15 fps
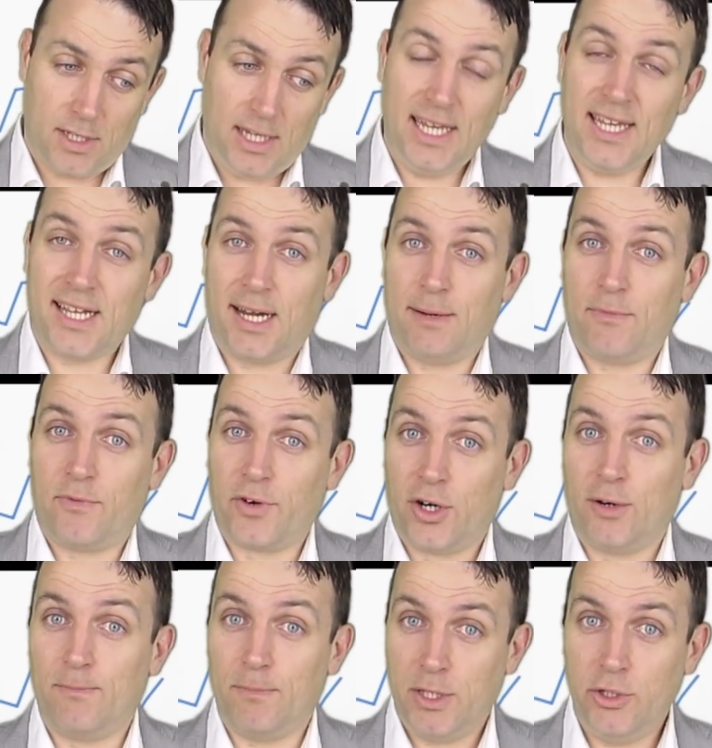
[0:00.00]
income
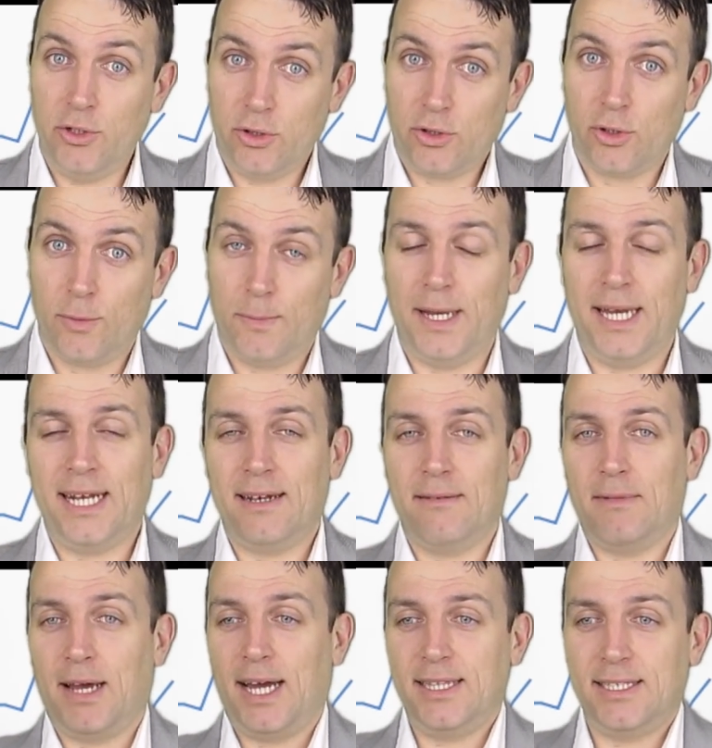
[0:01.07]
from YouTube, and
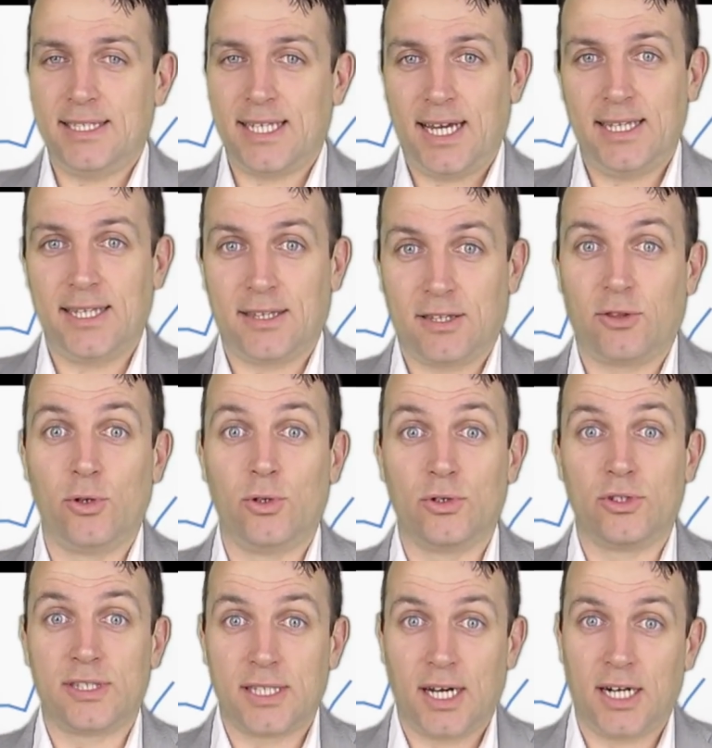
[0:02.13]
I decided to
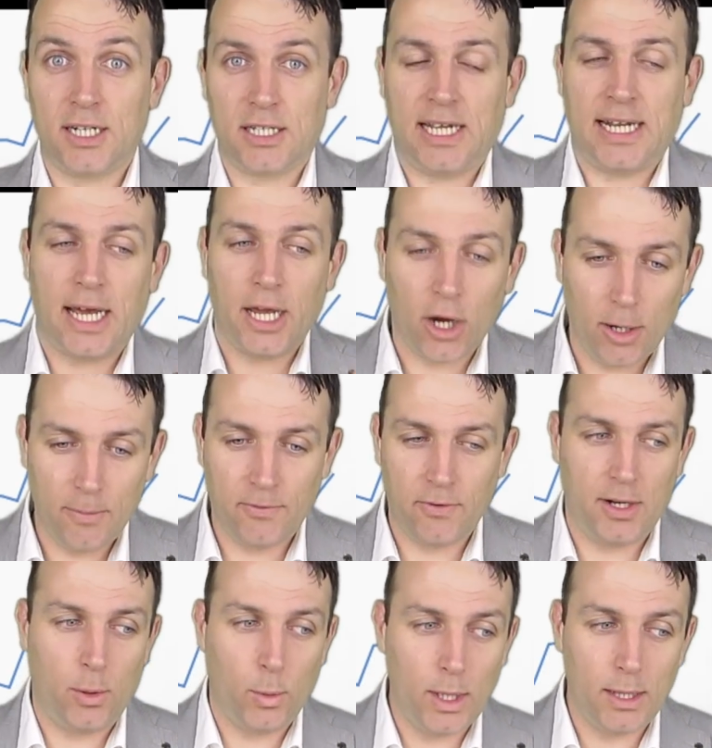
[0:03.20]
start, and I
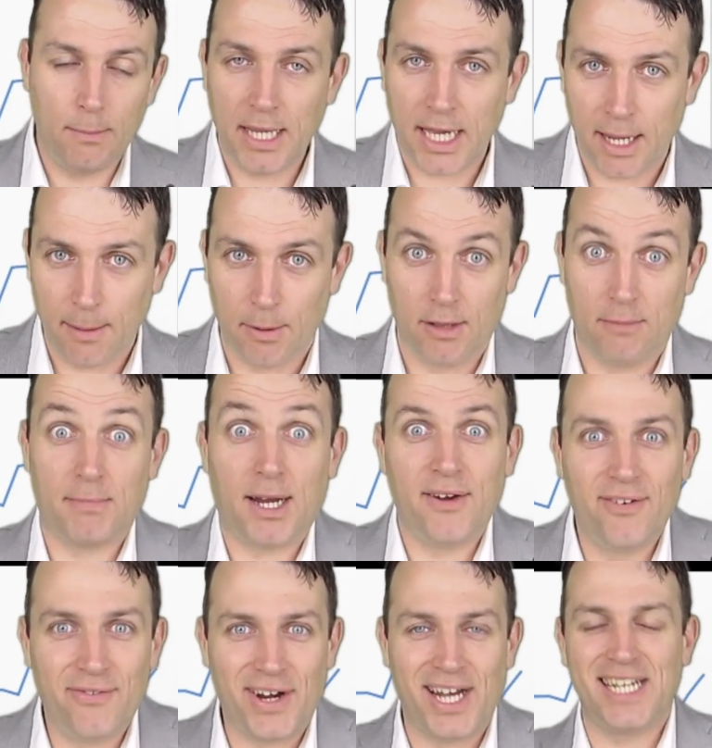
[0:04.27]
hopefully will be able, my
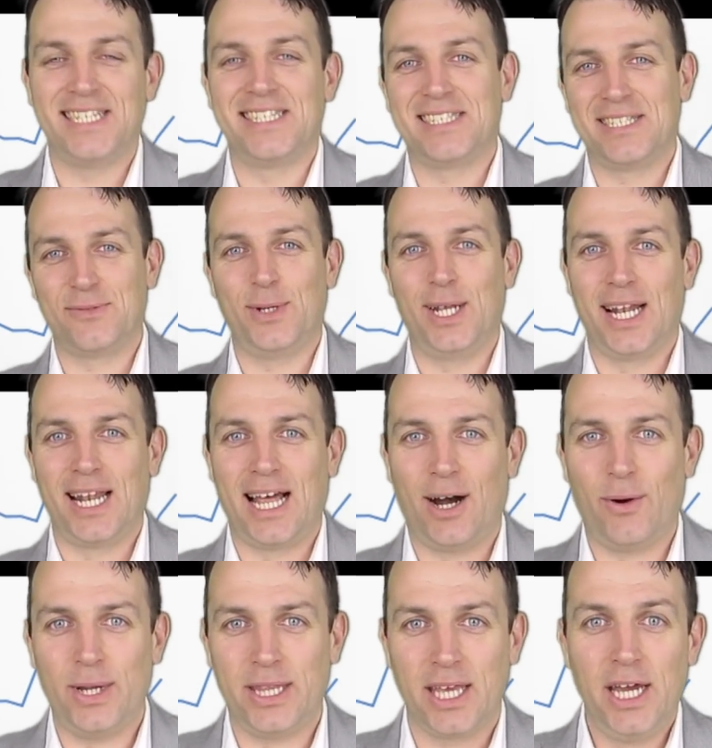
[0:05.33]
finances will
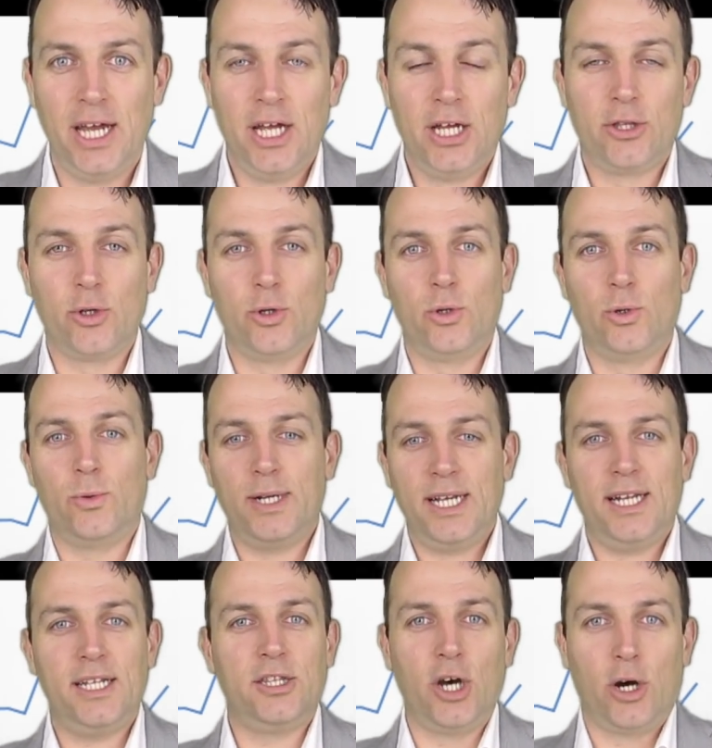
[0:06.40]
allow it, to
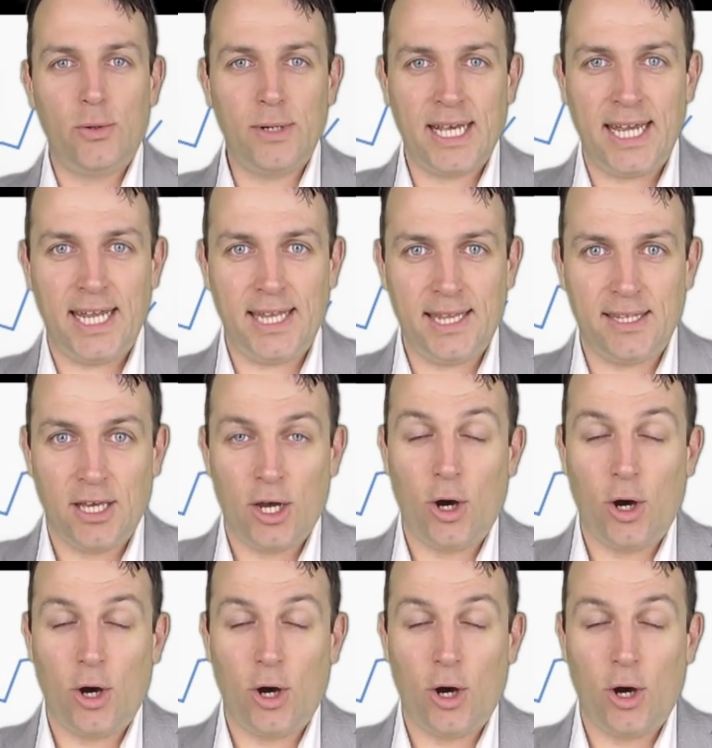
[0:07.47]
really donate